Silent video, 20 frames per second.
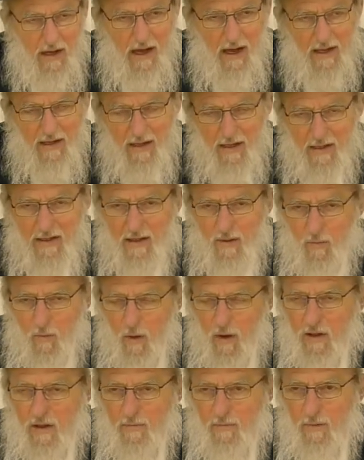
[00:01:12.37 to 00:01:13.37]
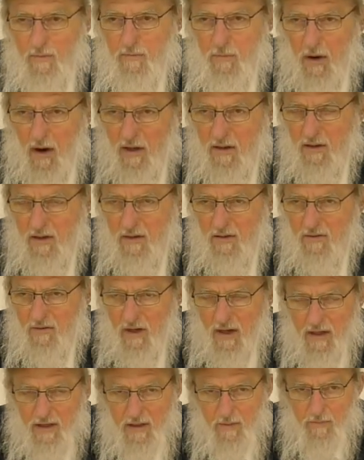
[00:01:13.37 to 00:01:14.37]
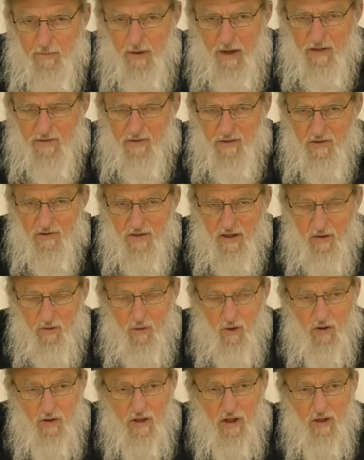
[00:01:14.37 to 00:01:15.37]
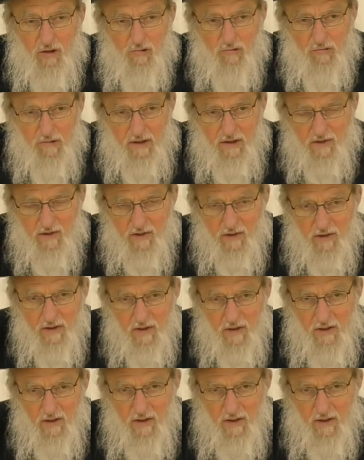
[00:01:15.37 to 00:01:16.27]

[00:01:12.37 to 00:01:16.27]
And he didn't want to be party to any process that could increase